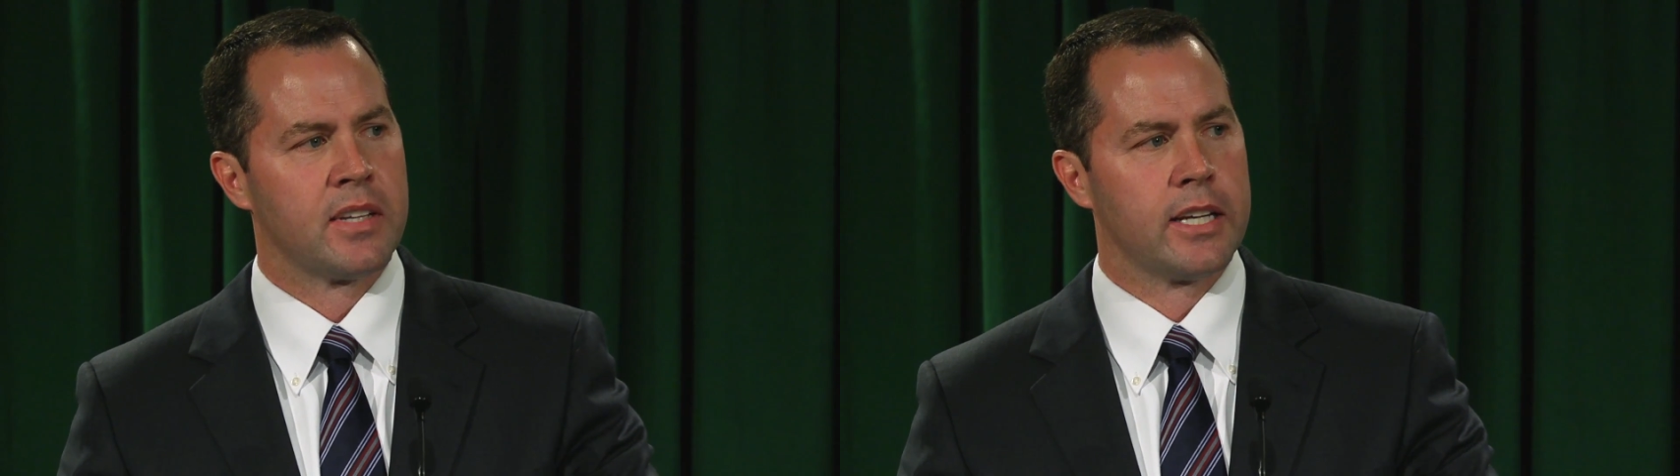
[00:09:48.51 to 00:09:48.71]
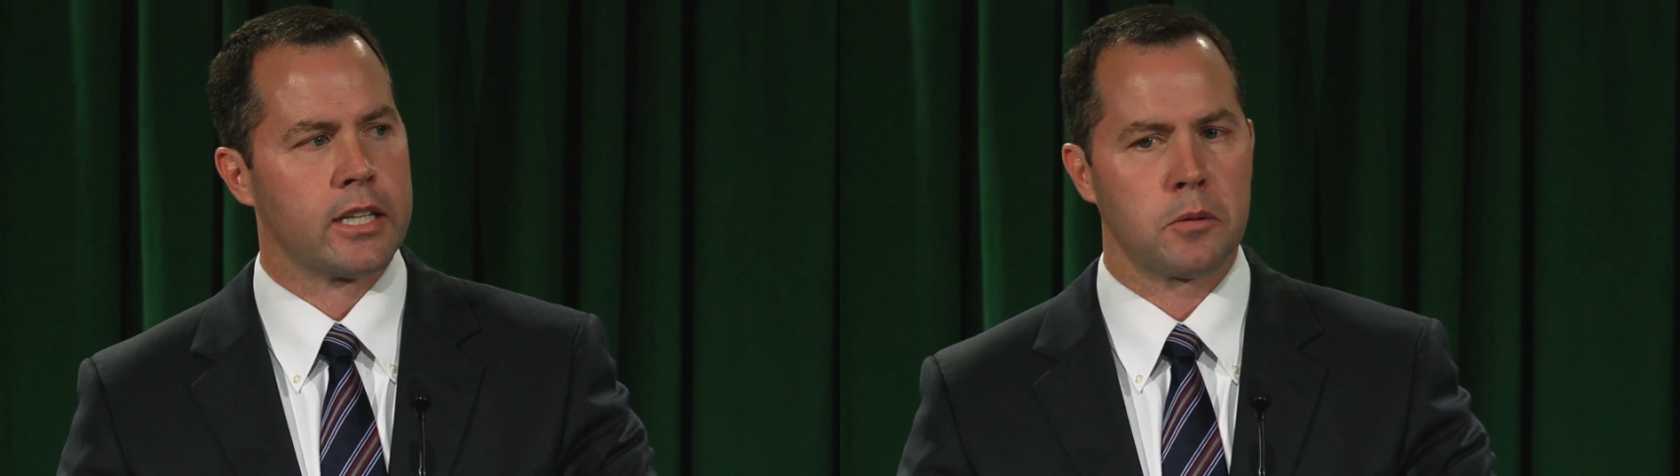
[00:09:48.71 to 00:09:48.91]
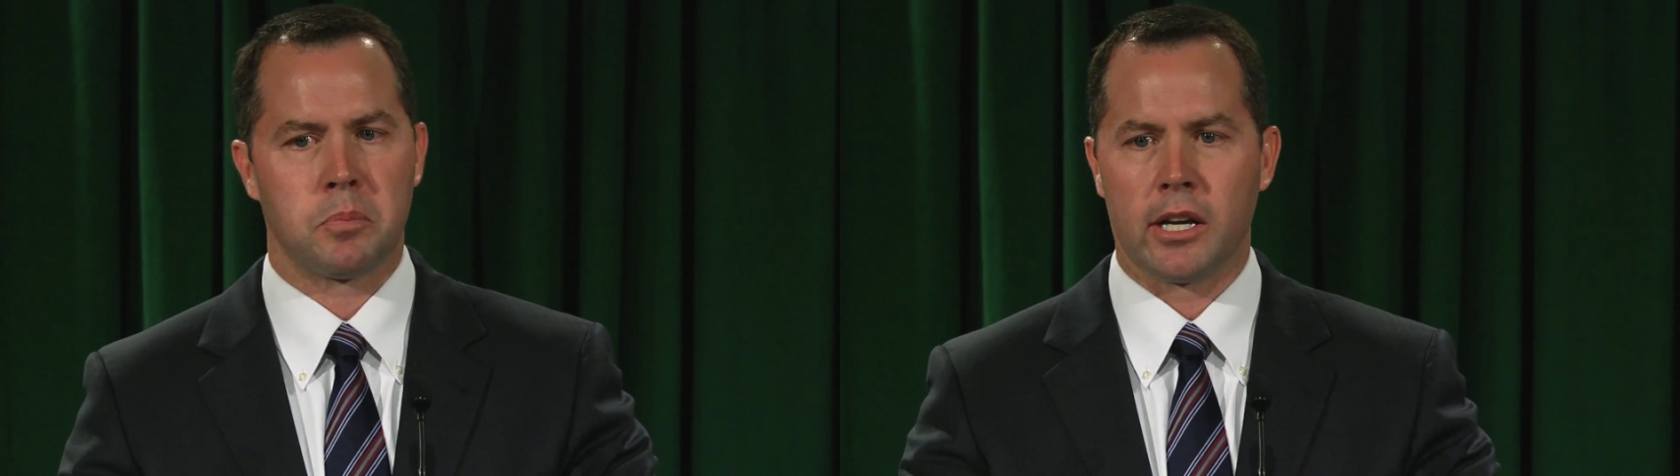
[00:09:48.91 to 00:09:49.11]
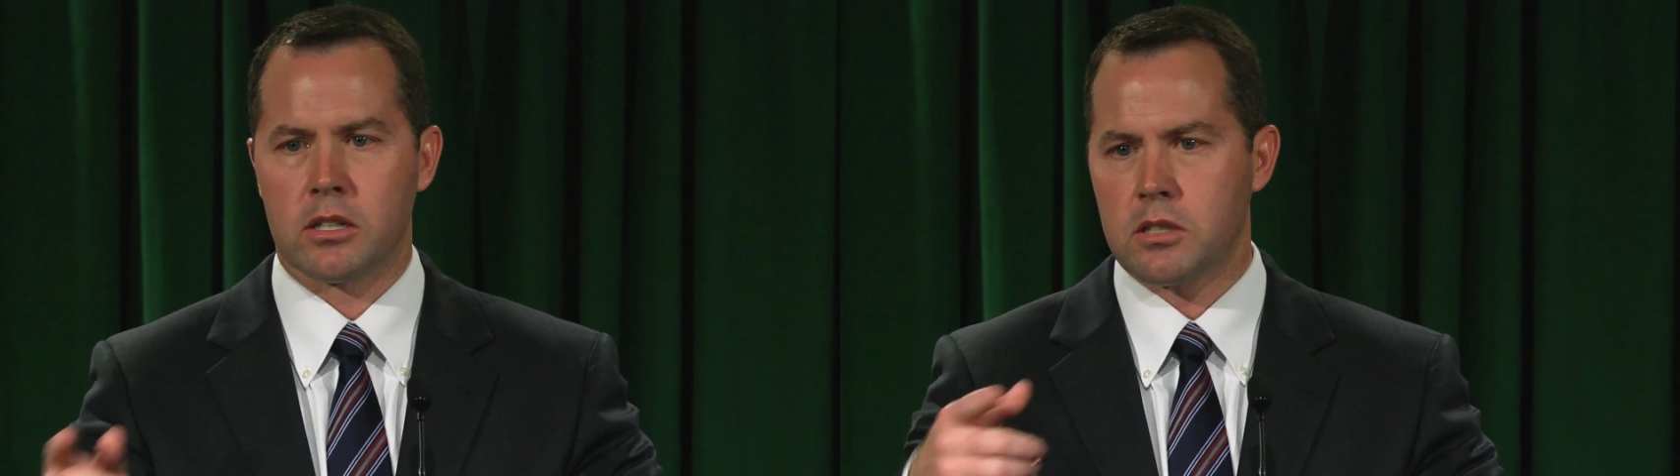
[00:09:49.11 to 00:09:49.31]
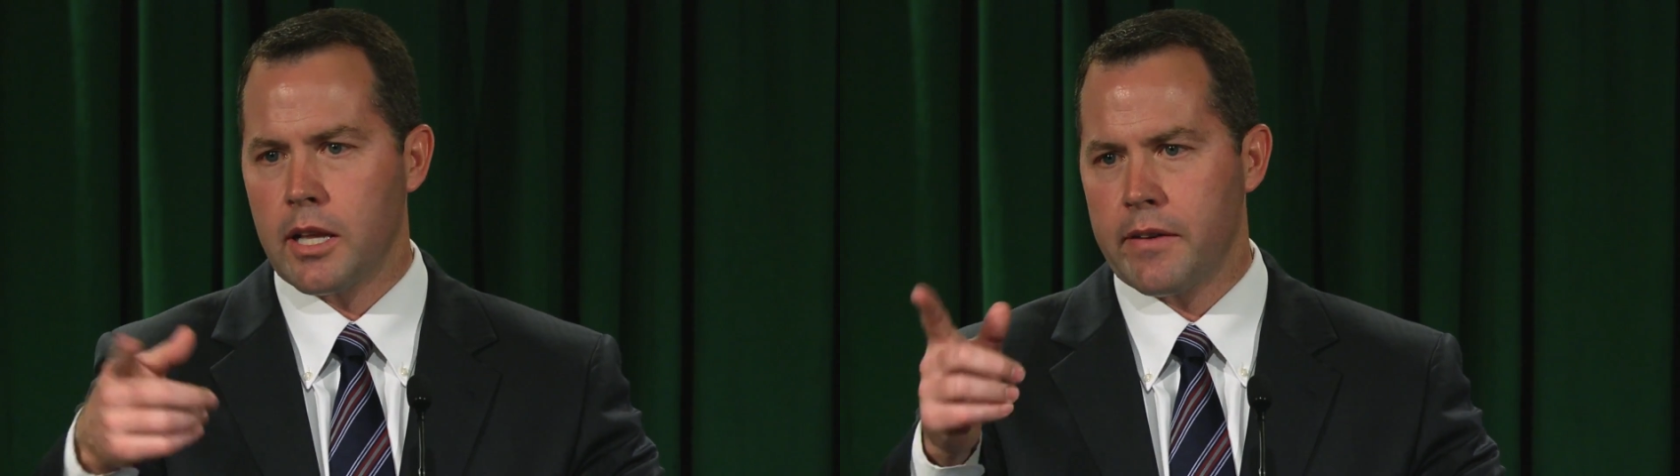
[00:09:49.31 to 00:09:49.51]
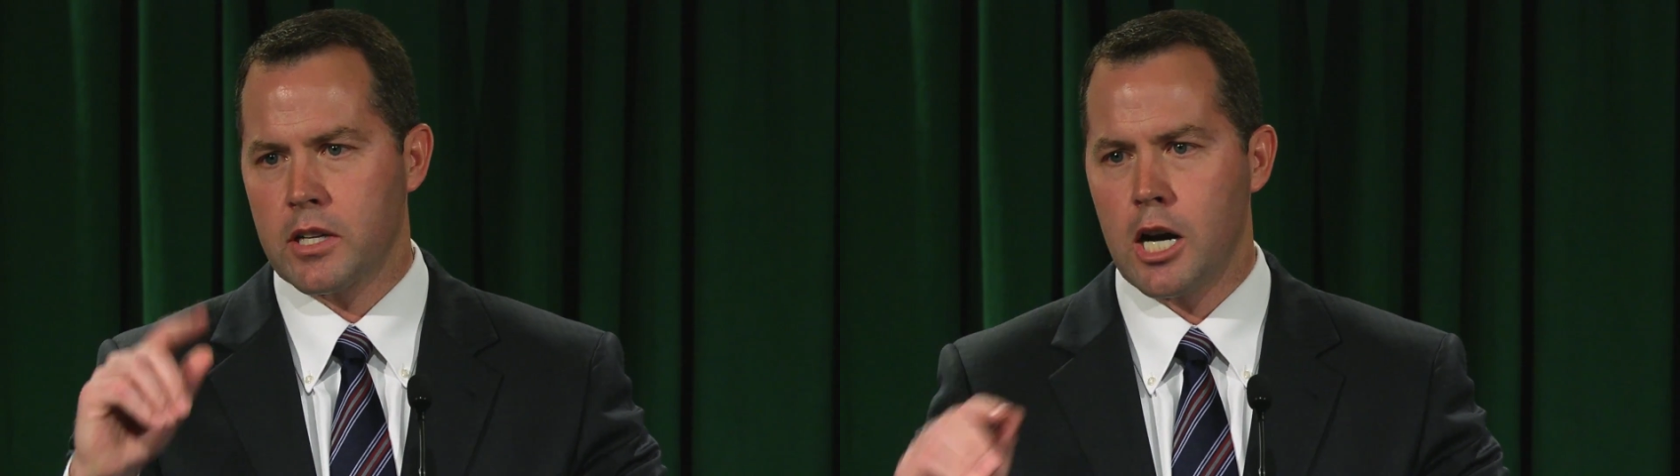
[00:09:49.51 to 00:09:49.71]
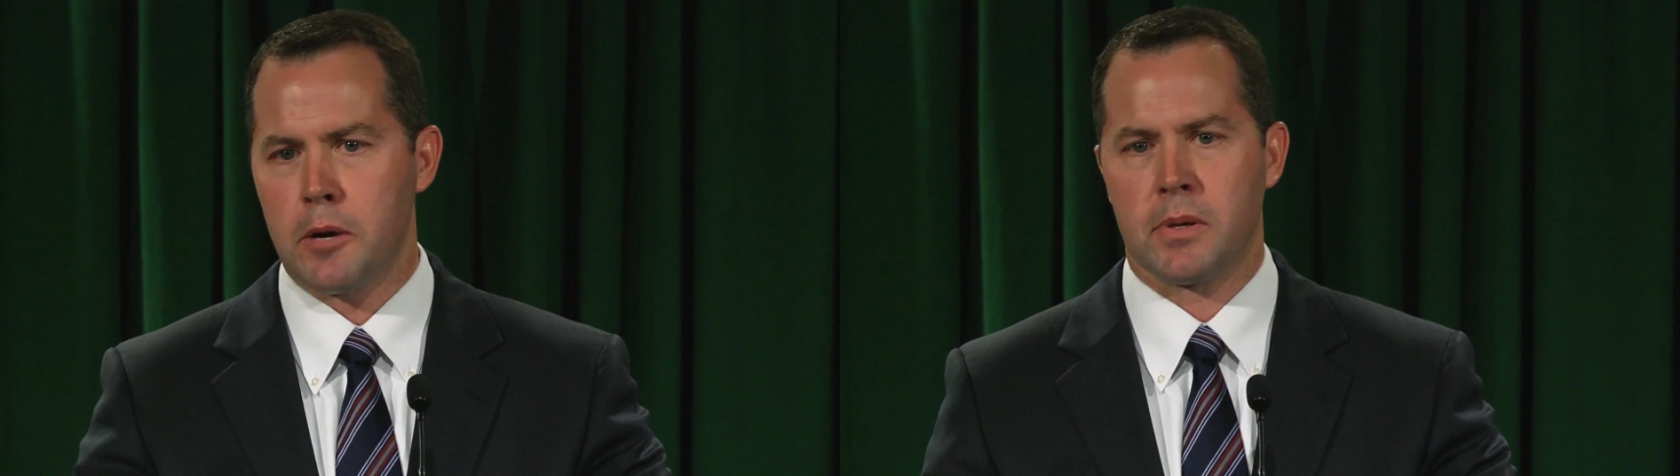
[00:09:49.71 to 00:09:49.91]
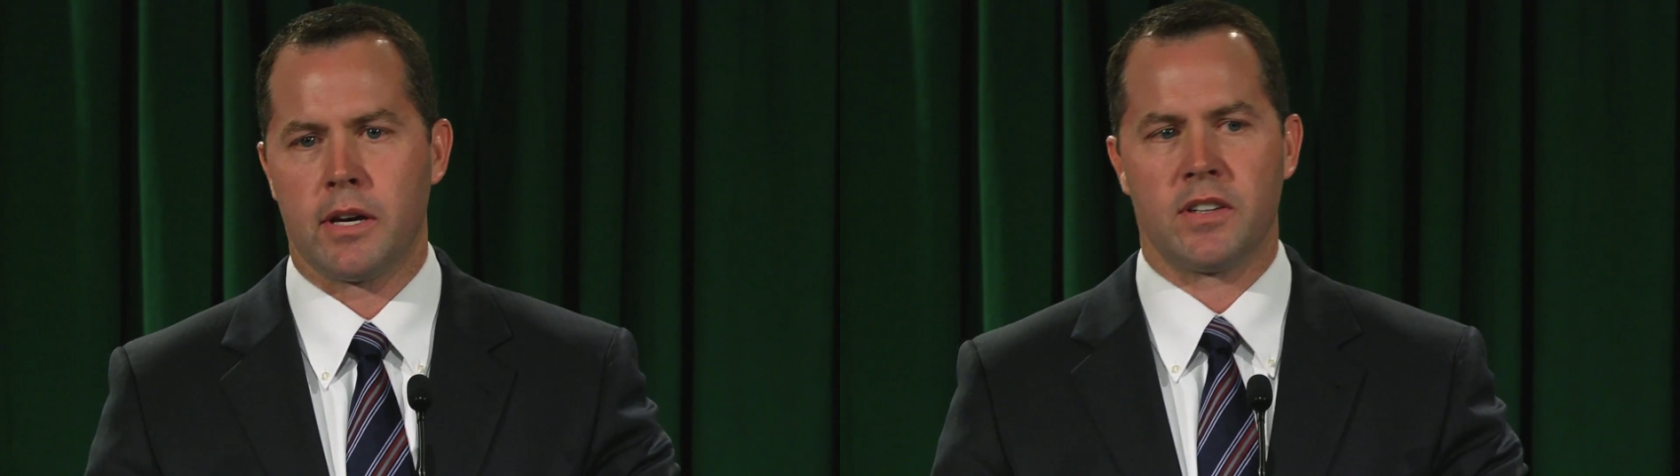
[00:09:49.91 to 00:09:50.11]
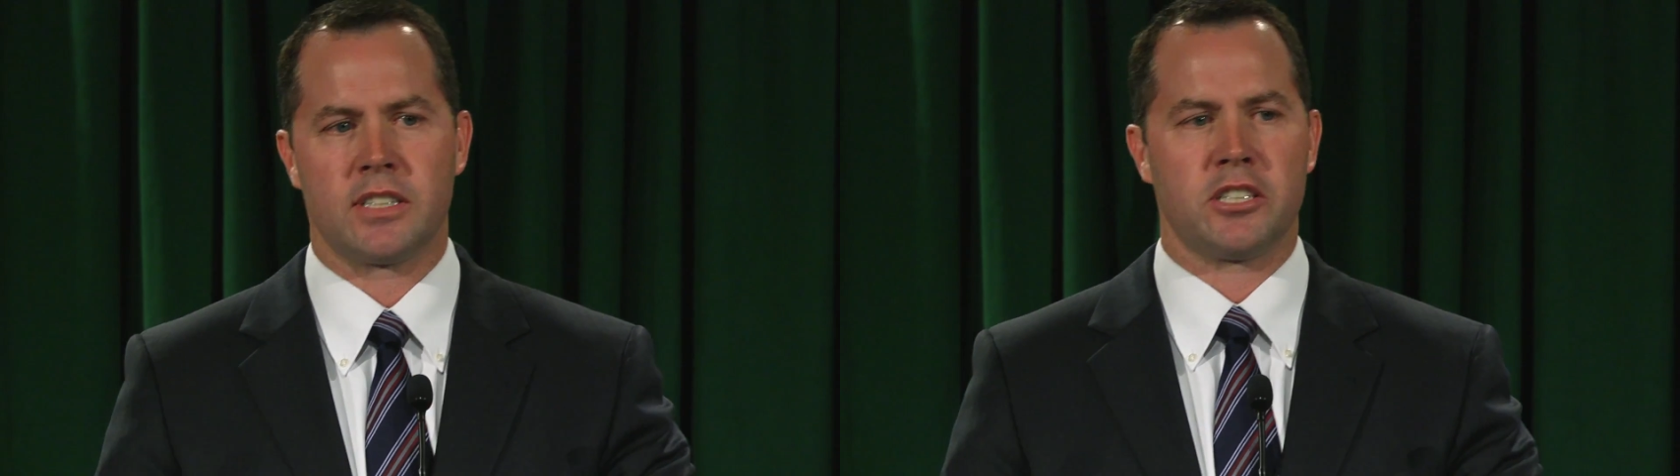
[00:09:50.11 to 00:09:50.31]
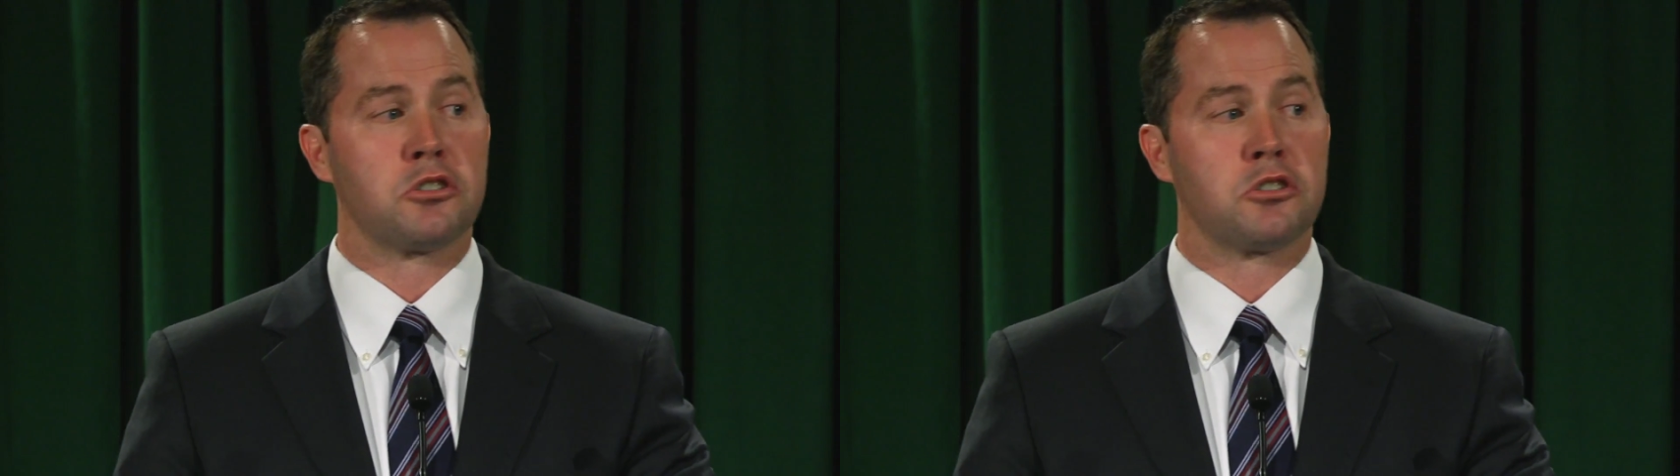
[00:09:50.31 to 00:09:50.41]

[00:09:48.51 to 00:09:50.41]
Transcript: And the players all have a copy of it.